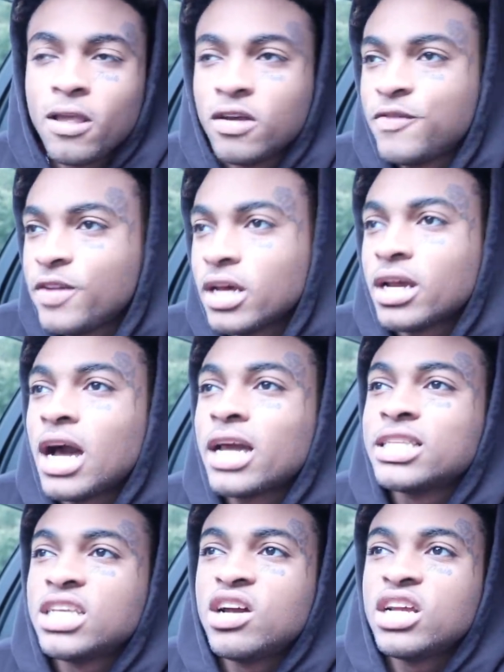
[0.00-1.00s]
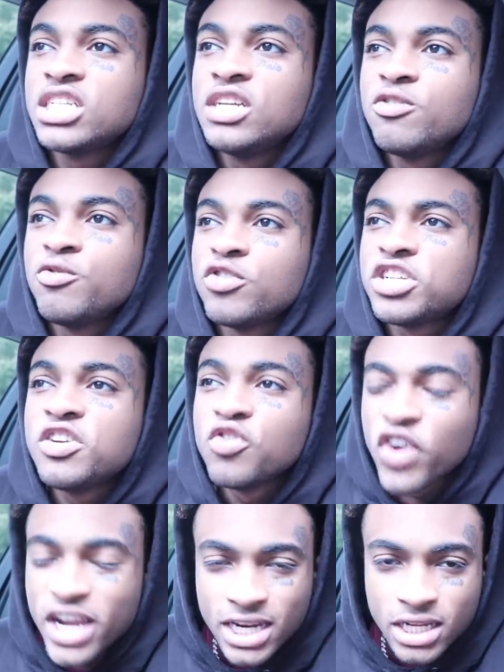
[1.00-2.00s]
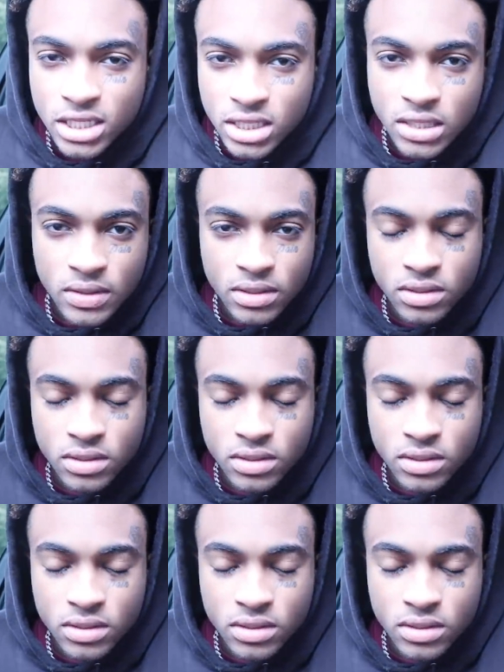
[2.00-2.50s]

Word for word: I feel like I could tell that she she written this.